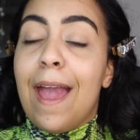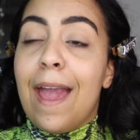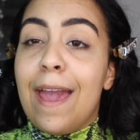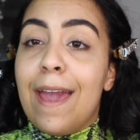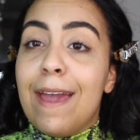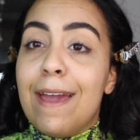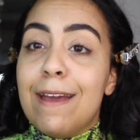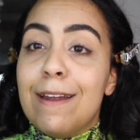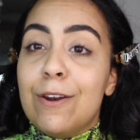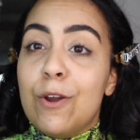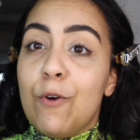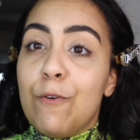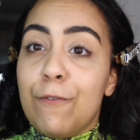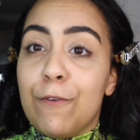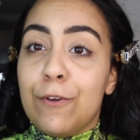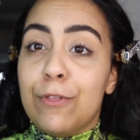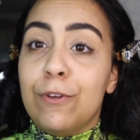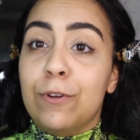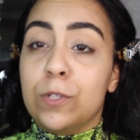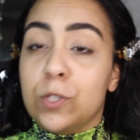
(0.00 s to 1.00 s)
And no
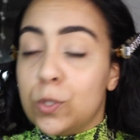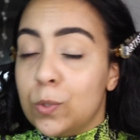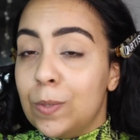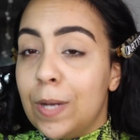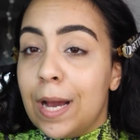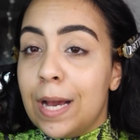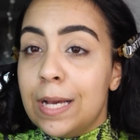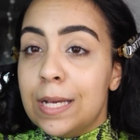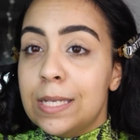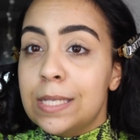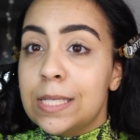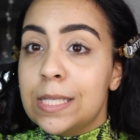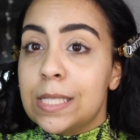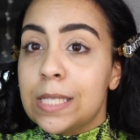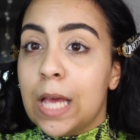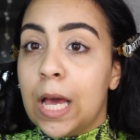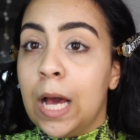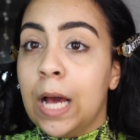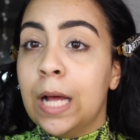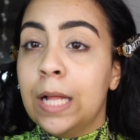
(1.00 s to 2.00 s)
further ado
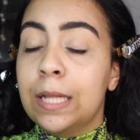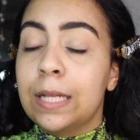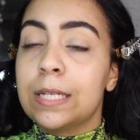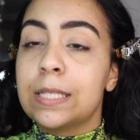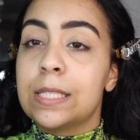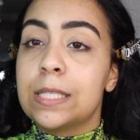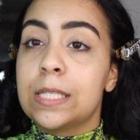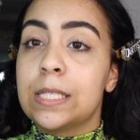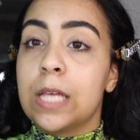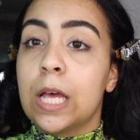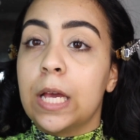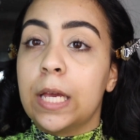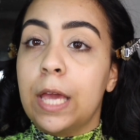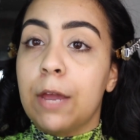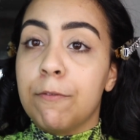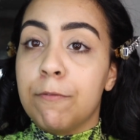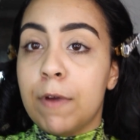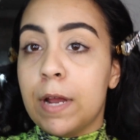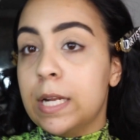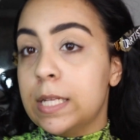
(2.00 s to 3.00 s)
guys, let's
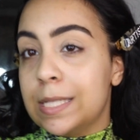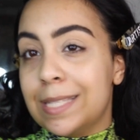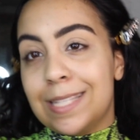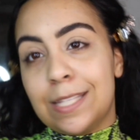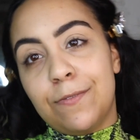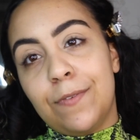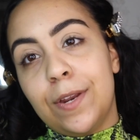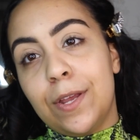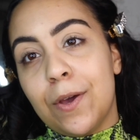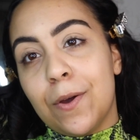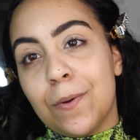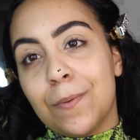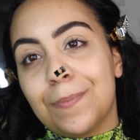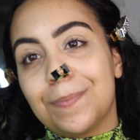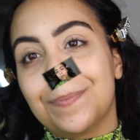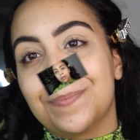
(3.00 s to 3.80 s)
get right into this video.